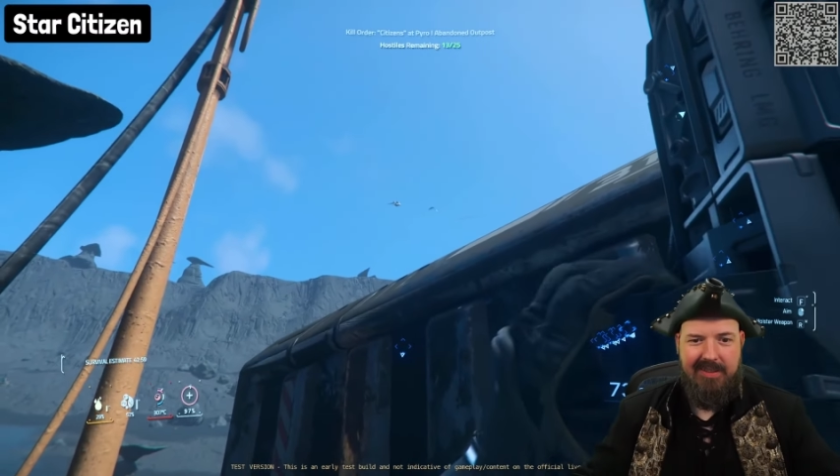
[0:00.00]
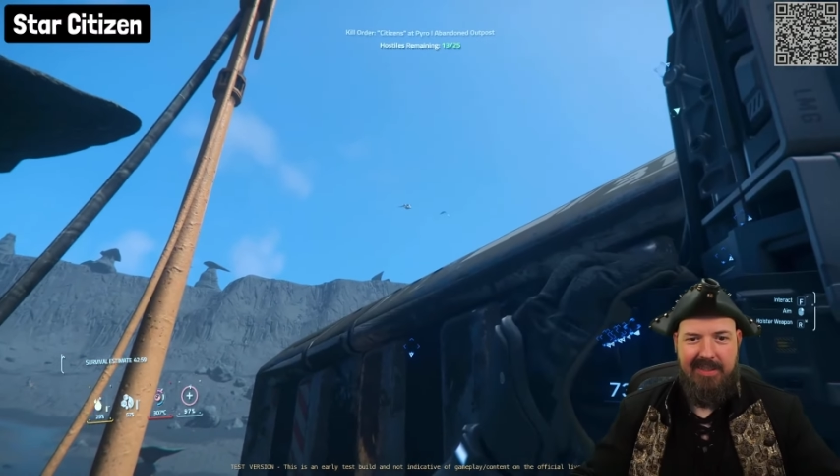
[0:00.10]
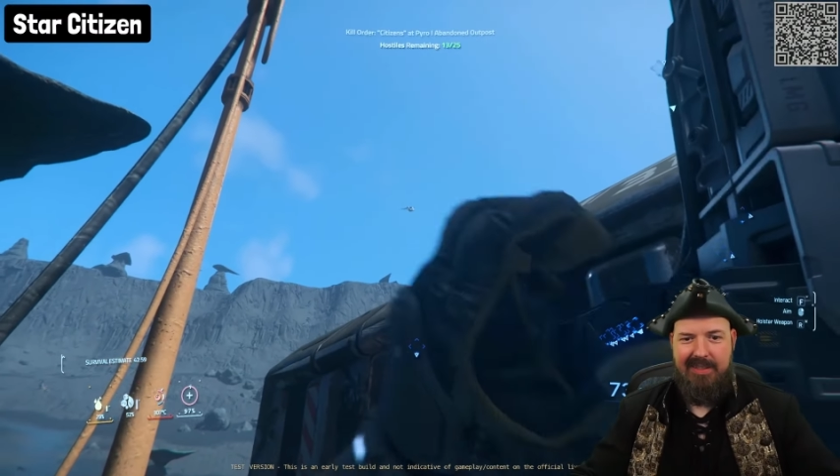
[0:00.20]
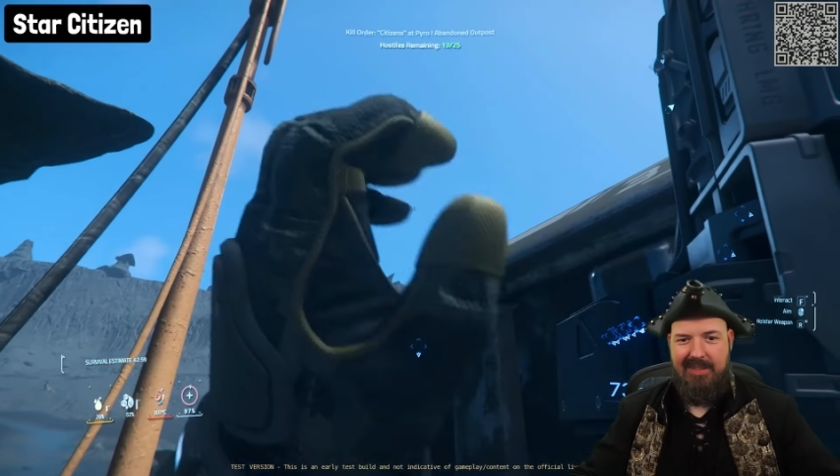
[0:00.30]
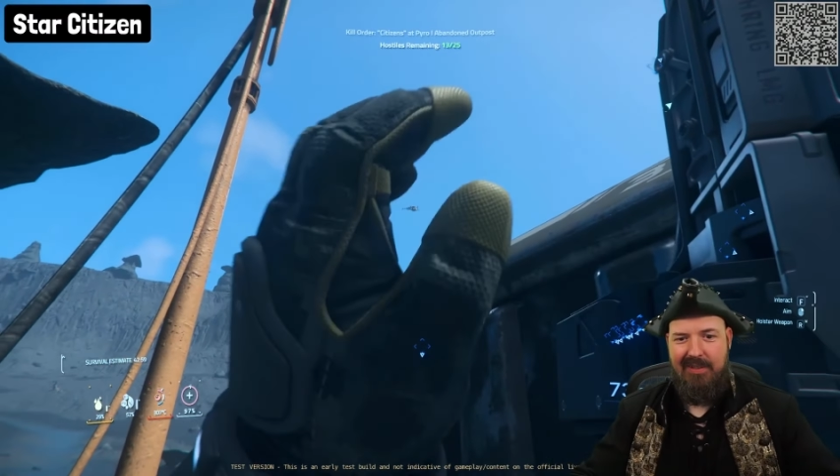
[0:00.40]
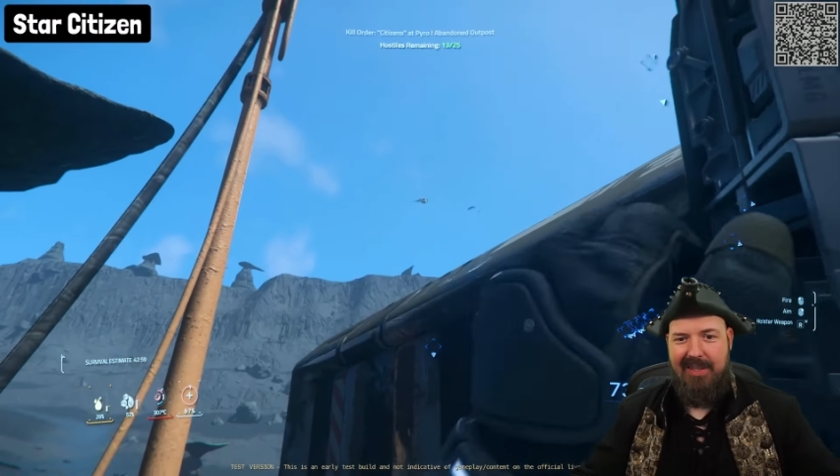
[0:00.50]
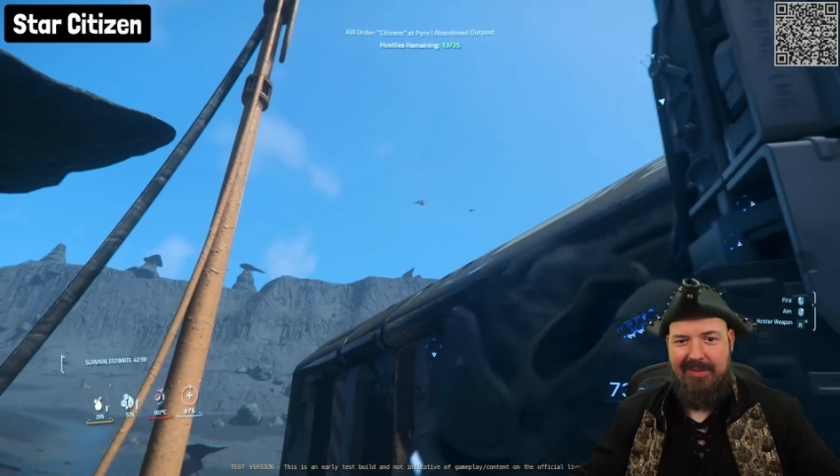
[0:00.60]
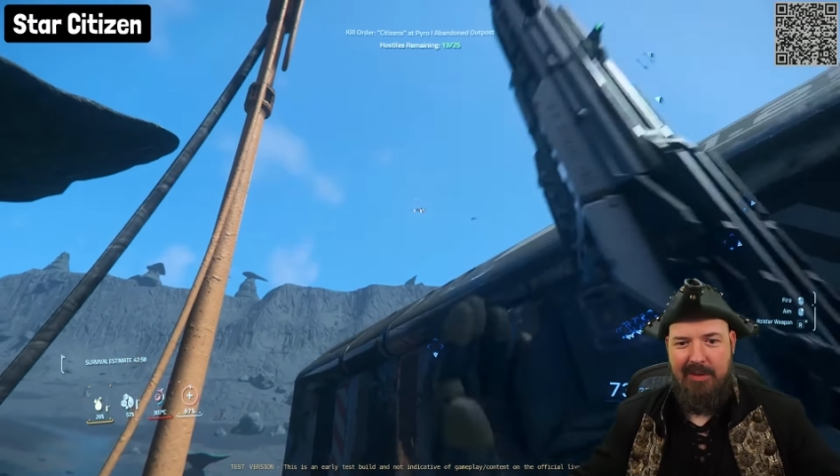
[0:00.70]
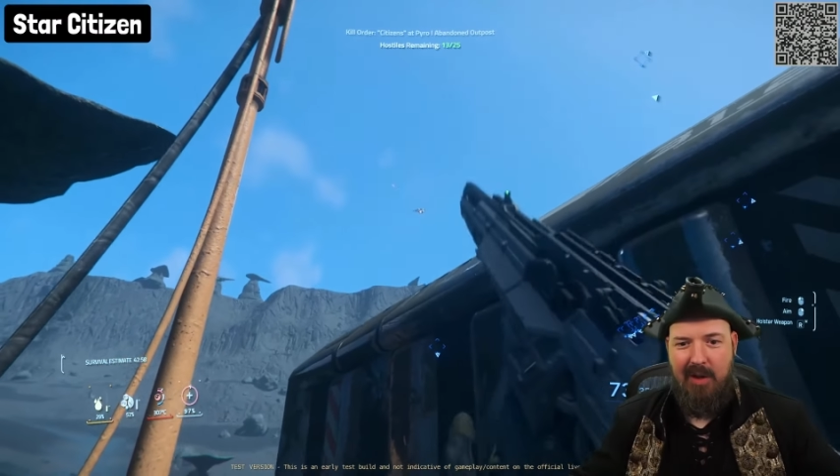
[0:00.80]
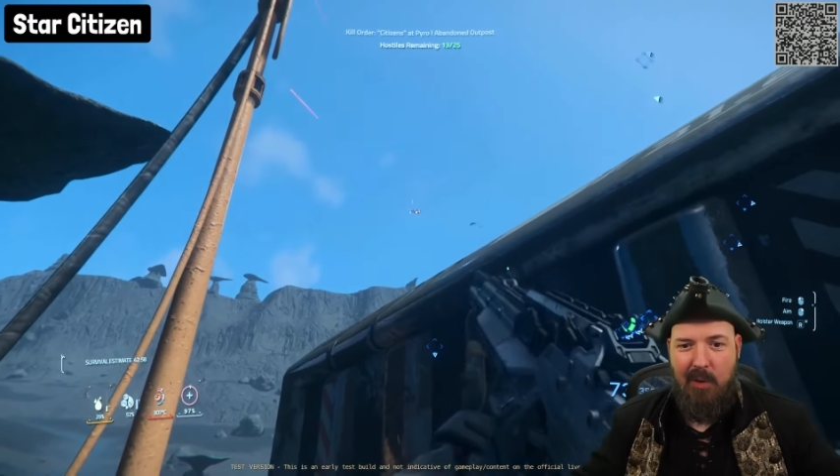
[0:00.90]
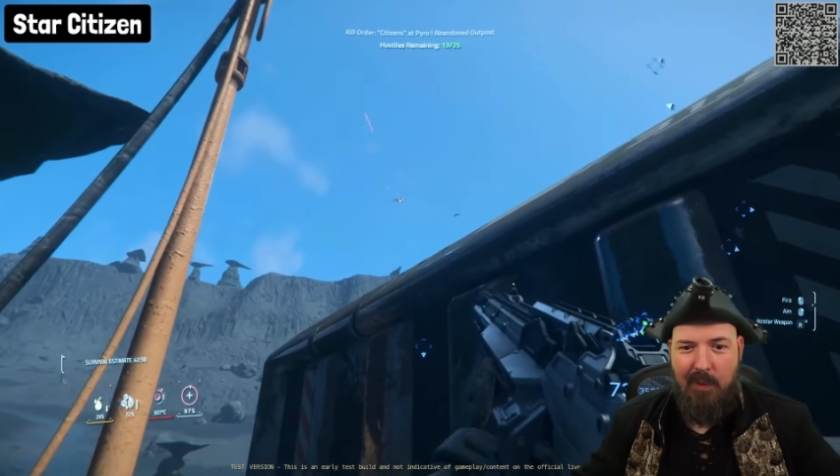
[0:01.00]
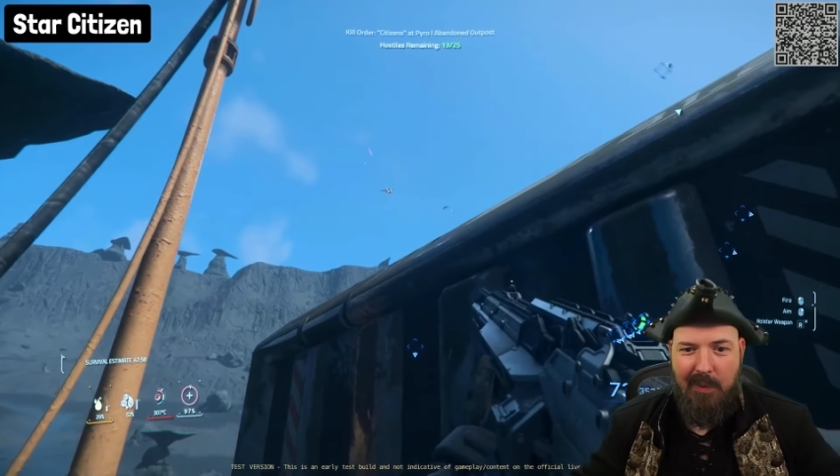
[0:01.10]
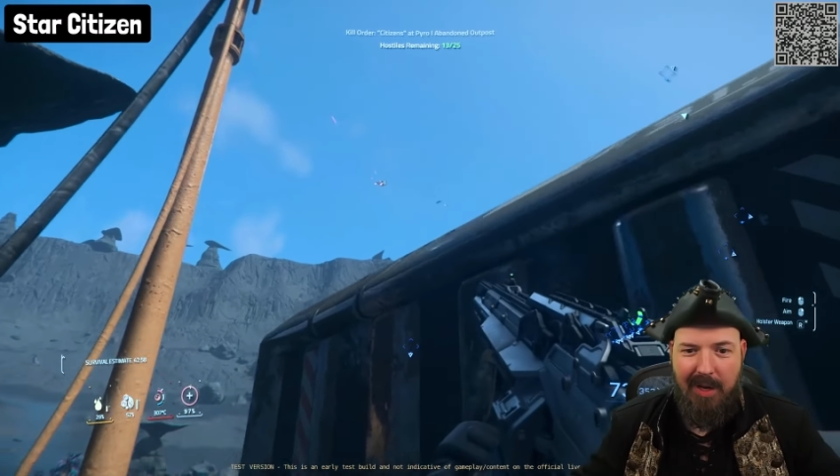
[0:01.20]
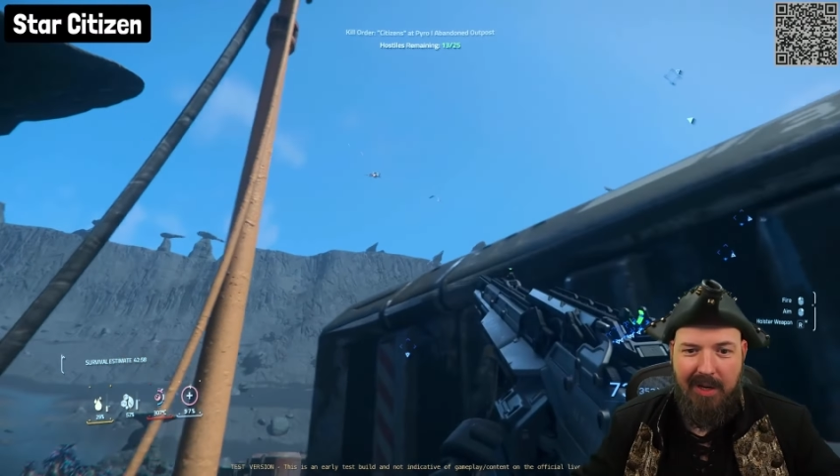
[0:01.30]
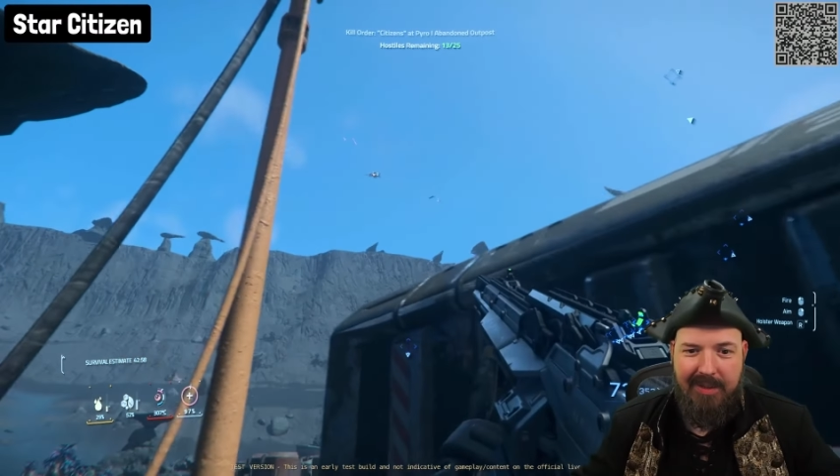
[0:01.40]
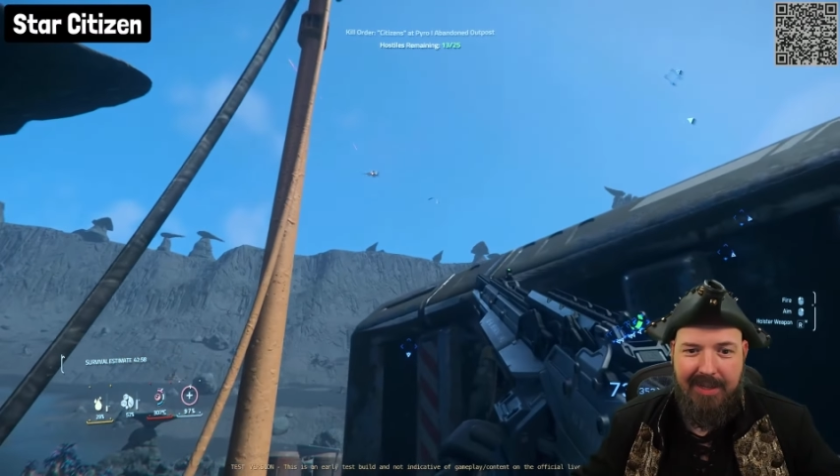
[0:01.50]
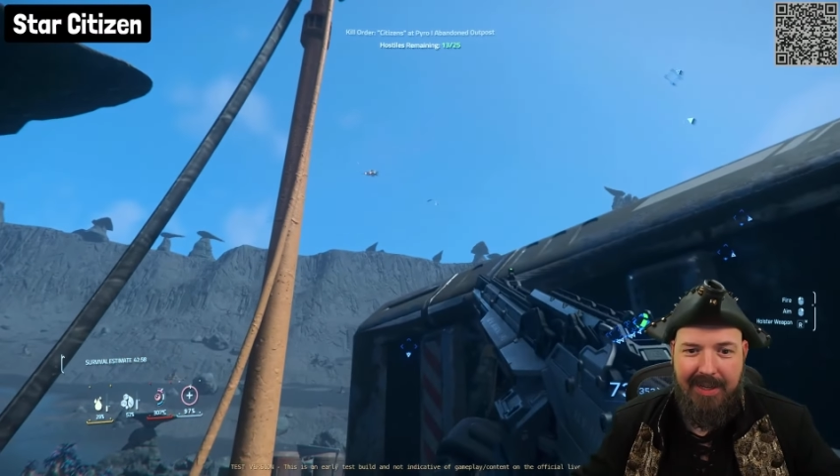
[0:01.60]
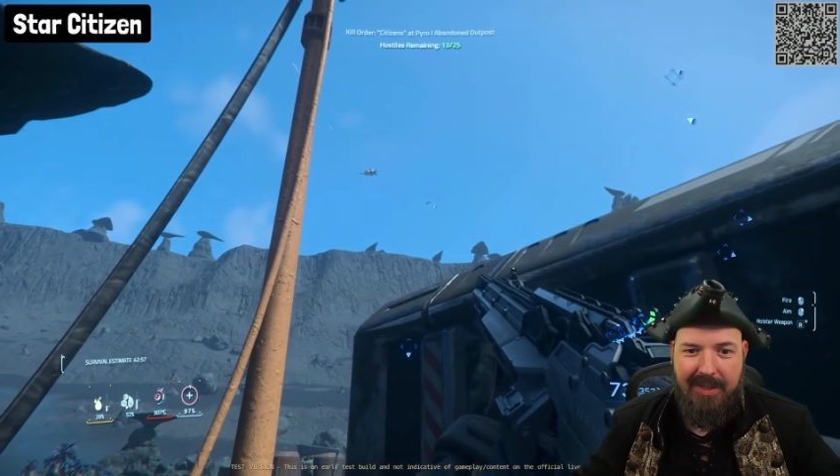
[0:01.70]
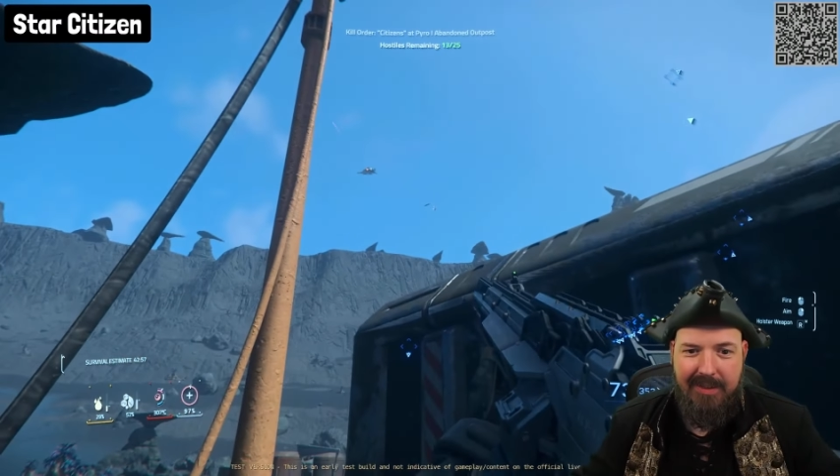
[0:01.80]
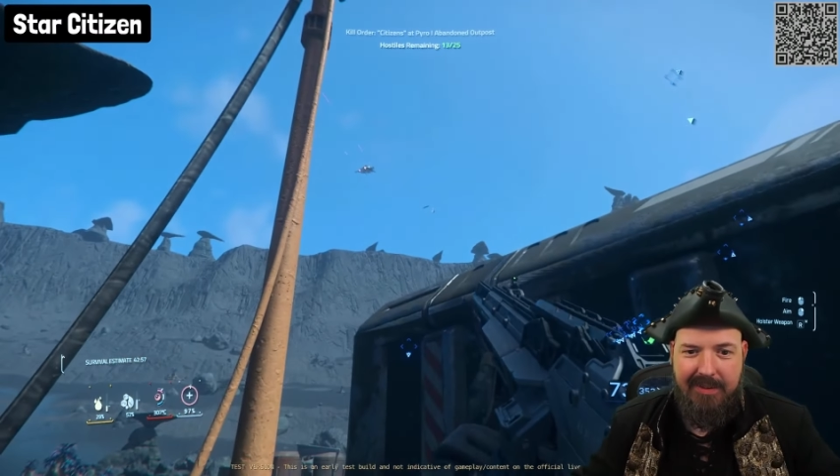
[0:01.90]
He literally has the... Oh! Did he get...